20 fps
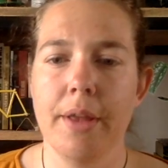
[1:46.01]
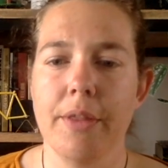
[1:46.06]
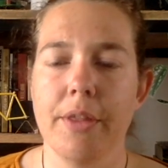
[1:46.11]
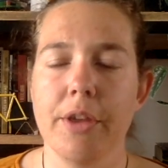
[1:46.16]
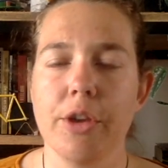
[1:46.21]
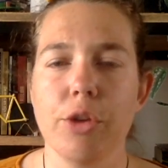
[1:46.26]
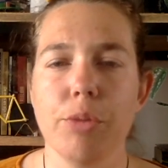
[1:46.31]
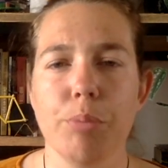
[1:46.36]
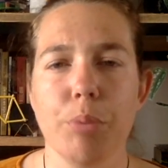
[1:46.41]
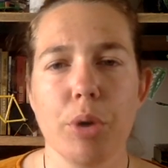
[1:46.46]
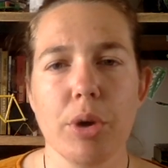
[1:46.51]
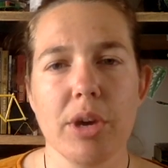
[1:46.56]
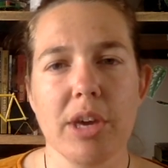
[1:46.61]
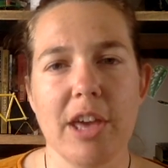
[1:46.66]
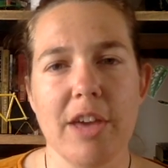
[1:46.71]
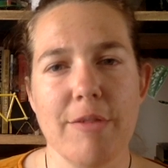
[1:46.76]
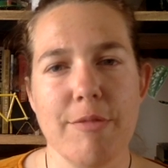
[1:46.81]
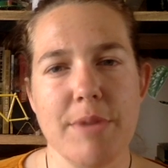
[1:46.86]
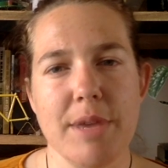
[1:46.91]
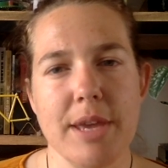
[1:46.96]
The book
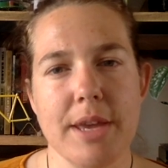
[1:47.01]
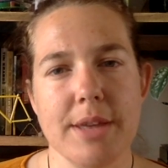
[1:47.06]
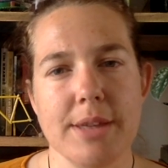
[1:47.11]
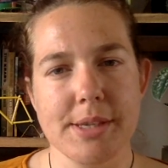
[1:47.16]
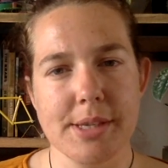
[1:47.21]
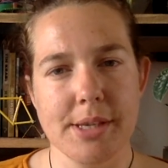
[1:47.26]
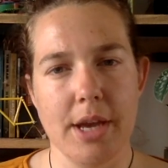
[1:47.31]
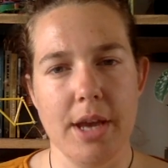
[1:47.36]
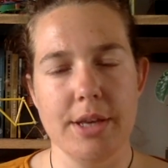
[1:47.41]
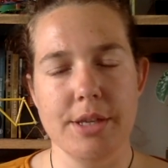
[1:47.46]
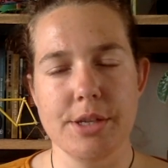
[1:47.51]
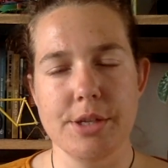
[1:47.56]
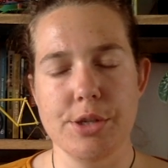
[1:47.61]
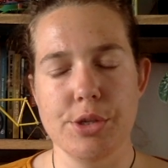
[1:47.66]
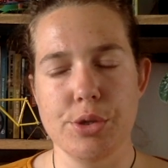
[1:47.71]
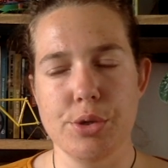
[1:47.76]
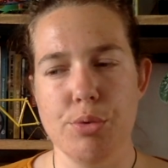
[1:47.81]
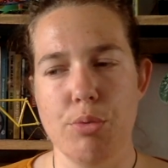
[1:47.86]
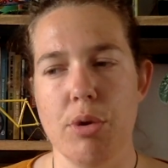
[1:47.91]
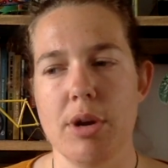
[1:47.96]
gave me insight
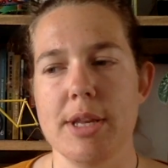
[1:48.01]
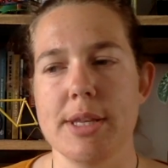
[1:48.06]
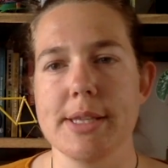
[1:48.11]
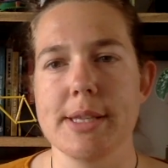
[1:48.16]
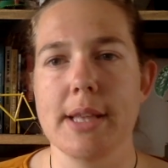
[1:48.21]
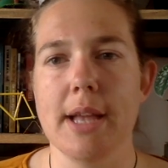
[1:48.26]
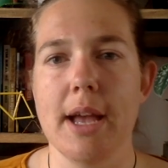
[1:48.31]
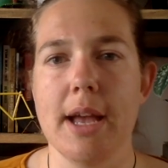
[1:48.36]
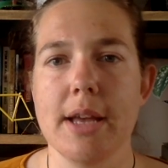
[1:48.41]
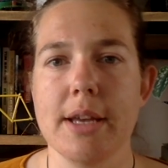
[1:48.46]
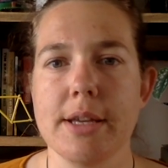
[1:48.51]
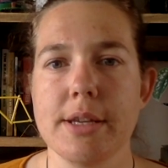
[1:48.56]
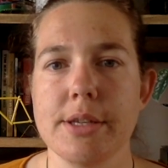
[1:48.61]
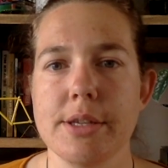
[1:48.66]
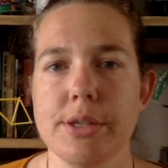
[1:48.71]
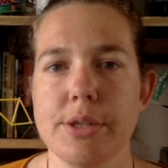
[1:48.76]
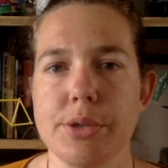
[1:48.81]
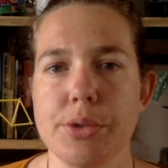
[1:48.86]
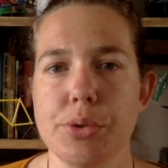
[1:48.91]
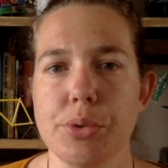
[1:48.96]
into what it's like
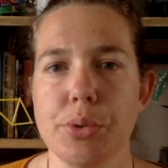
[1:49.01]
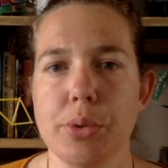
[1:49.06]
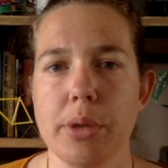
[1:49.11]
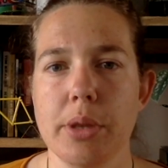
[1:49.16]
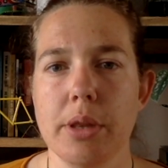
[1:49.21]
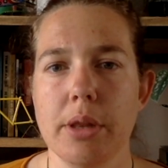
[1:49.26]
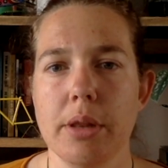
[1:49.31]
to